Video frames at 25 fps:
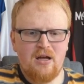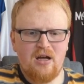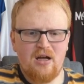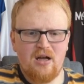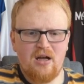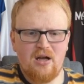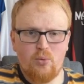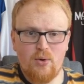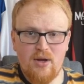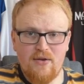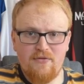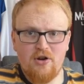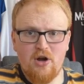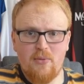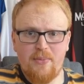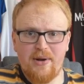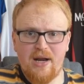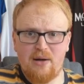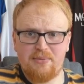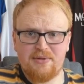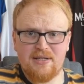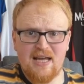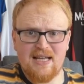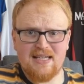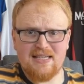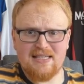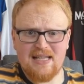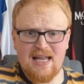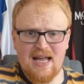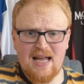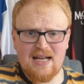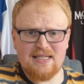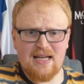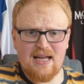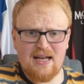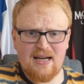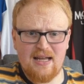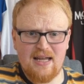We've not been able to get
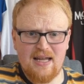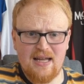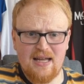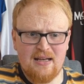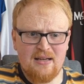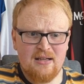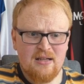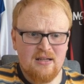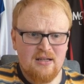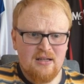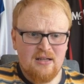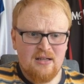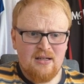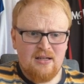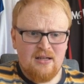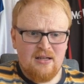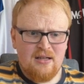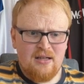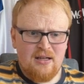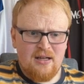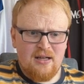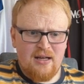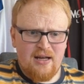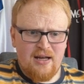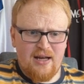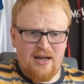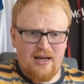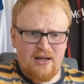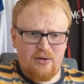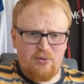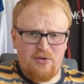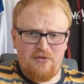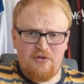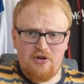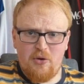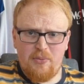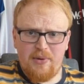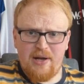Zlatan in, and
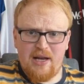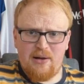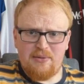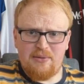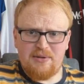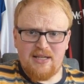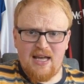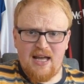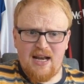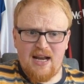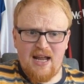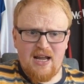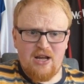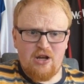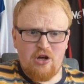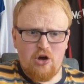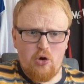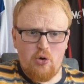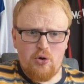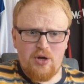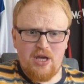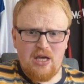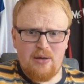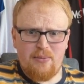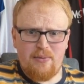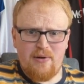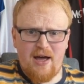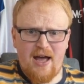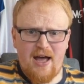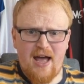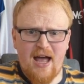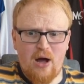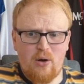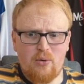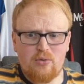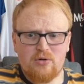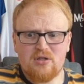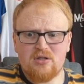we've not been able to get a goalkeeper
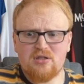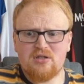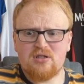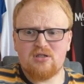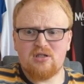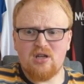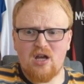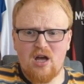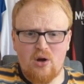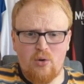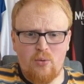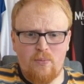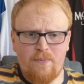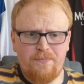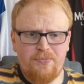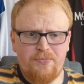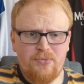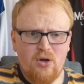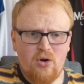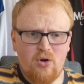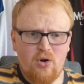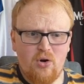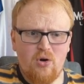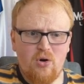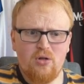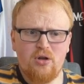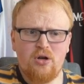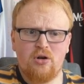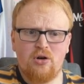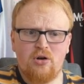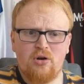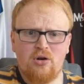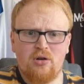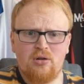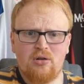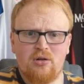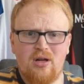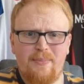out. So, all in
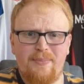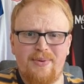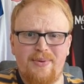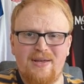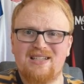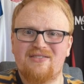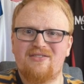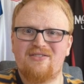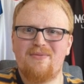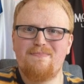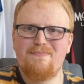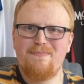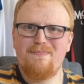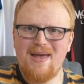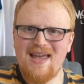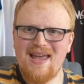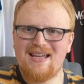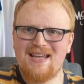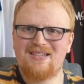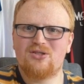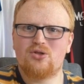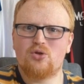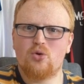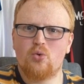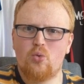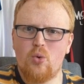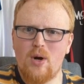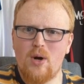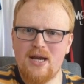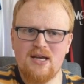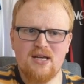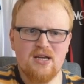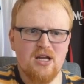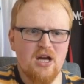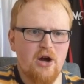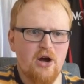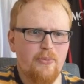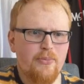all, a bit of a mixed
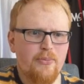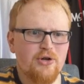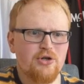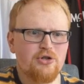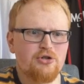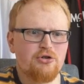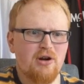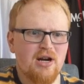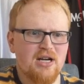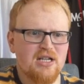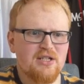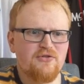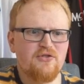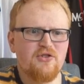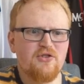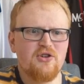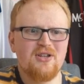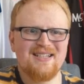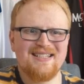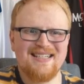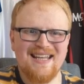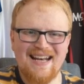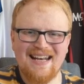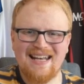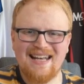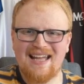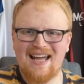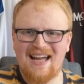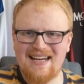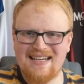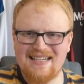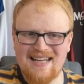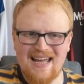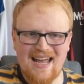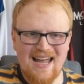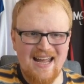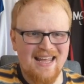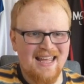window, but transfer deadline
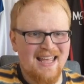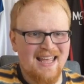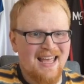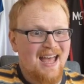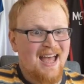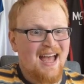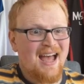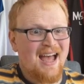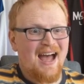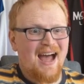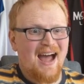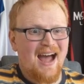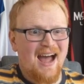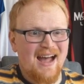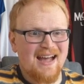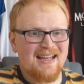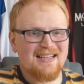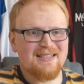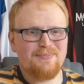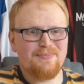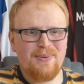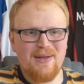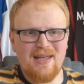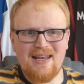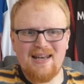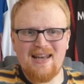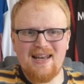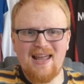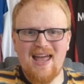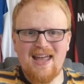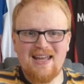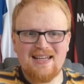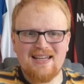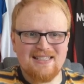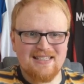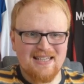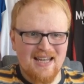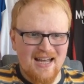day has been
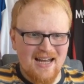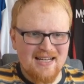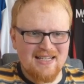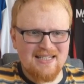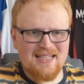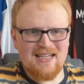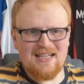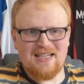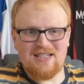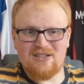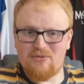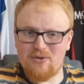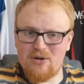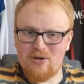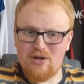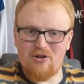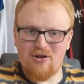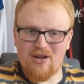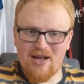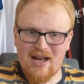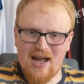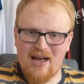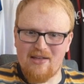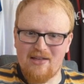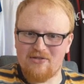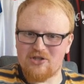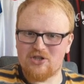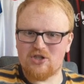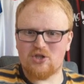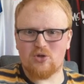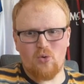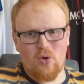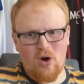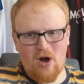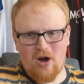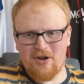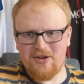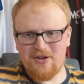exciting. So if we look at the
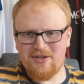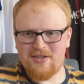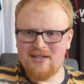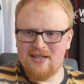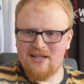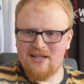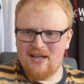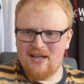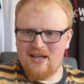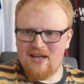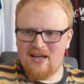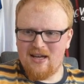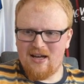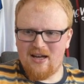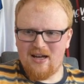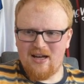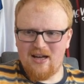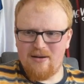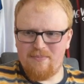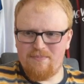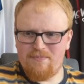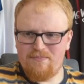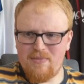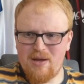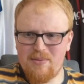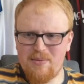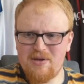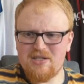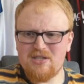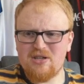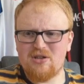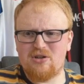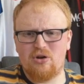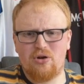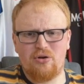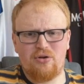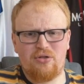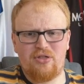squad, maybe it's a
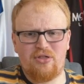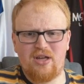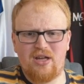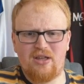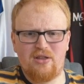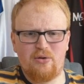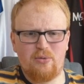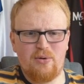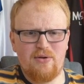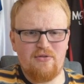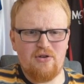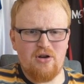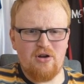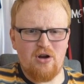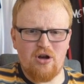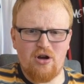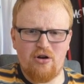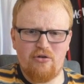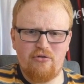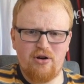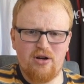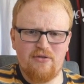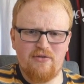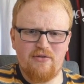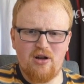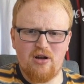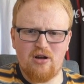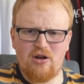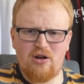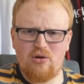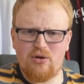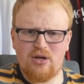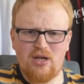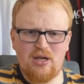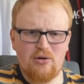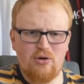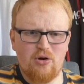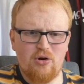good thing that we've not got rid of
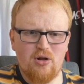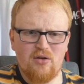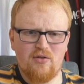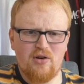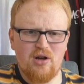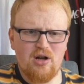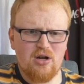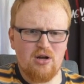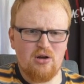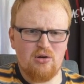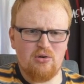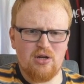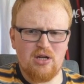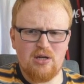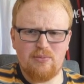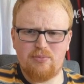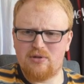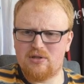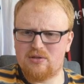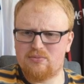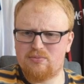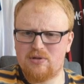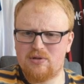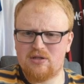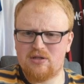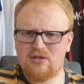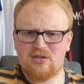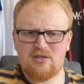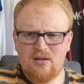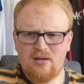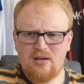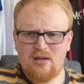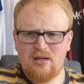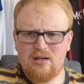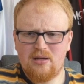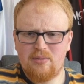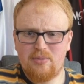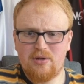all of our goalkeepers, because
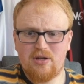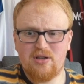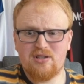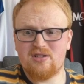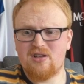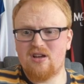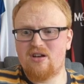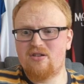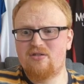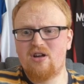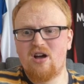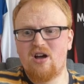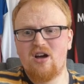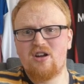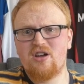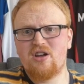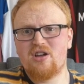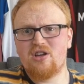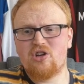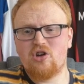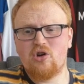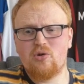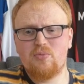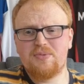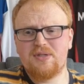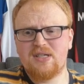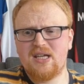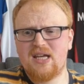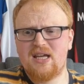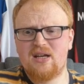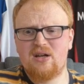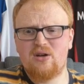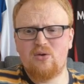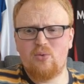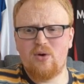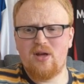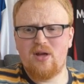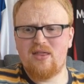Onana comes
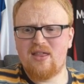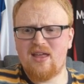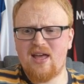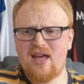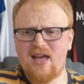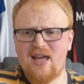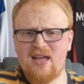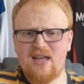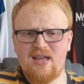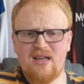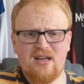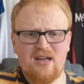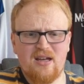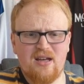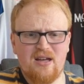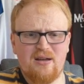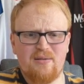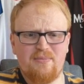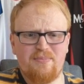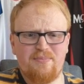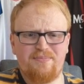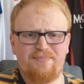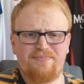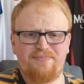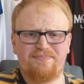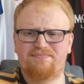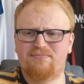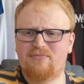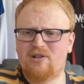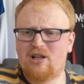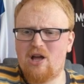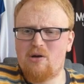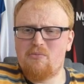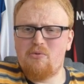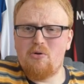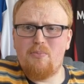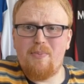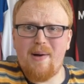in with a
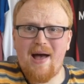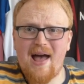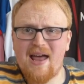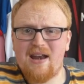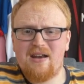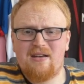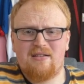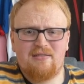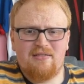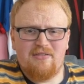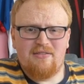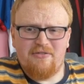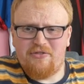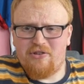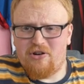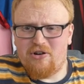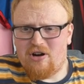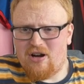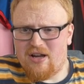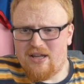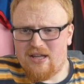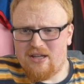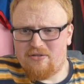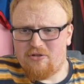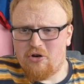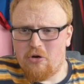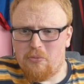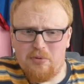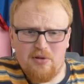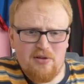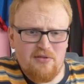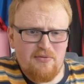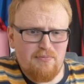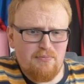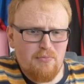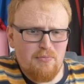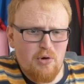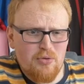global ban for a couple
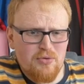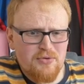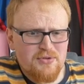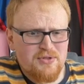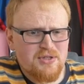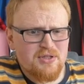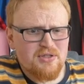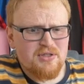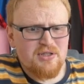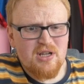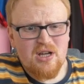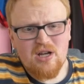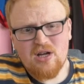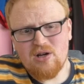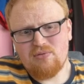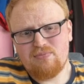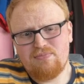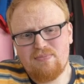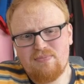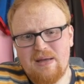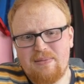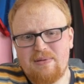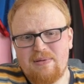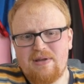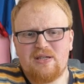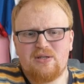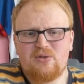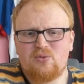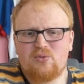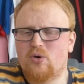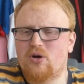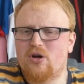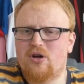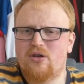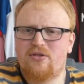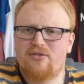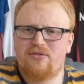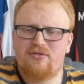of months. So maybe it's
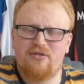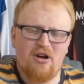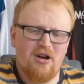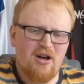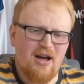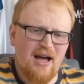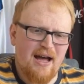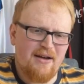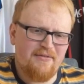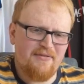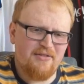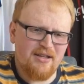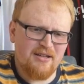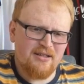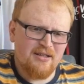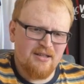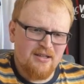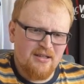worth not having...